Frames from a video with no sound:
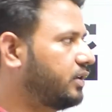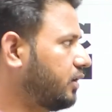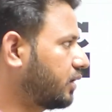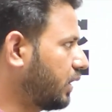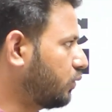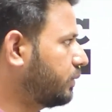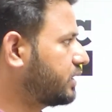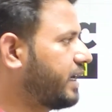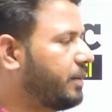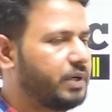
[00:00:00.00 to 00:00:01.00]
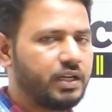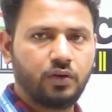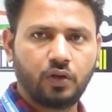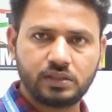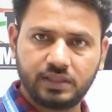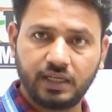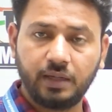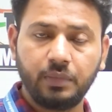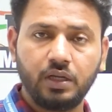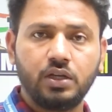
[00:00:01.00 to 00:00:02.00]
a cloudburst happened in North
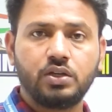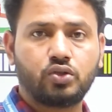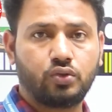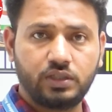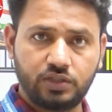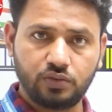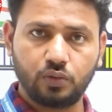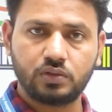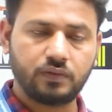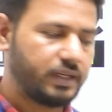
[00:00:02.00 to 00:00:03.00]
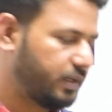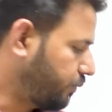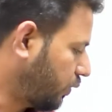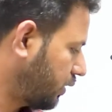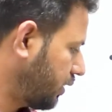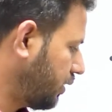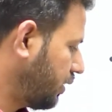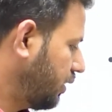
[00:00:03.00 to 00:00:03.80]
Sikkim. So this is also very important,